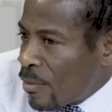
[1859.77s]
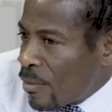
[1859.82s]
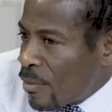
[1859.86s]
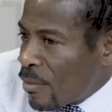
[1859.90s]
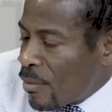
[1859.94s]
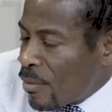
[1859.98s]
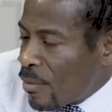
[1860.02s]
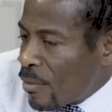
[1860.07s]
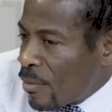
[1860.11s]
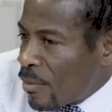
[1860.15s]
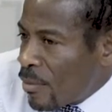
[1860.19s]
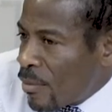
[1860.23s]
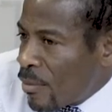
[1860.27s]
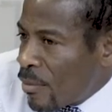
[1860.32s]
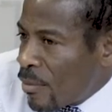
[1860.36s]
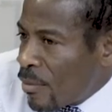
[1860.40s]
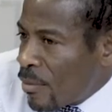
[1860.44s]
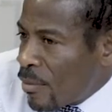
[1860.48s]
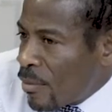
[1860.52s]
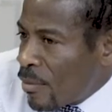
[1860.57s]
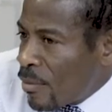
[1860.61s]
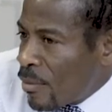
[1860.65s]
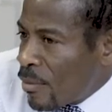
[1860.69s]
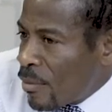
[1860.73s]

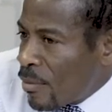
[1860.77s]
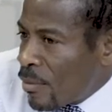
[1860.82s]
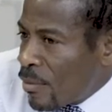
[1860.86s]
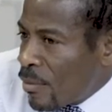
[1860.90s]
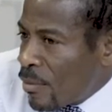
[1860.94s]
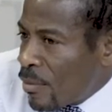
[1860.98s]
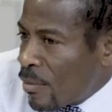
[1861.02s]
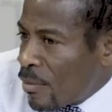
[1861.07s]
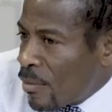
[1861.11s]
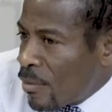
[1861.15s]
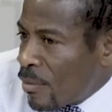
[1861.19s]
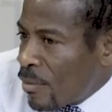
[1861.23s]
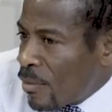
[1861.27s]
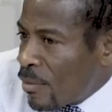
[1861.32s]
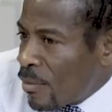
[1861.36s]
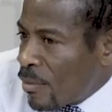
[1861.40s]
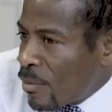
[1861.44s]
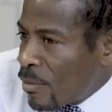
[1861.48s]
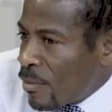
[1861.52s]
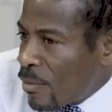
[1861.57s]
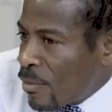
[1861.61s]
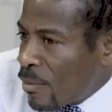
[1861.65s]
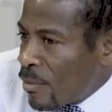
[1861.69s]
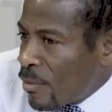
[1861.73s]

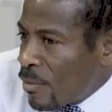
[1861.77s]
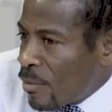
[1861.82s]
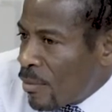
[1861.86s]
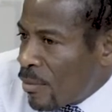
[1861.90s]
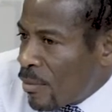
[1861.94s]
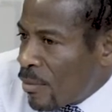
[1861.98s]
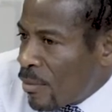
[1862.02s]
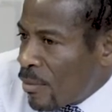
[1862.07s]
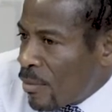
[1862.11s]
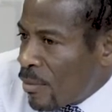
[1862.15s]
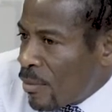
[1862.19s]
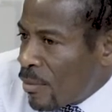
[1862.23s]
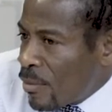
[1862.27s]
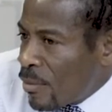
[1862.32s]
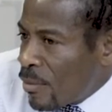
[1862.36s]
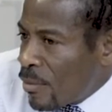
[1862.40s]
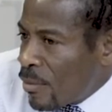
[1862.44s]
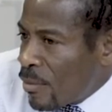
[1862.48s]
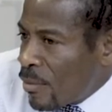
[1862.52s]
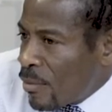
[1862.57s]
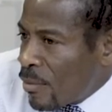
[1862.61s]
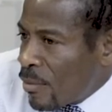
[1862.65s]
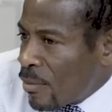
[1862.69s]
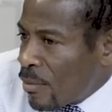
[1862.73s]

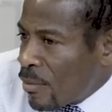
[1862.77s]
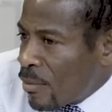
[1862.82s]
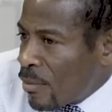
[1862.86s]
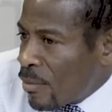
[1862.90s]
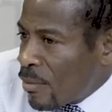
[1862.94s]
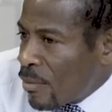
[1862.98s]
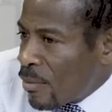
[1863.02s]
(silent)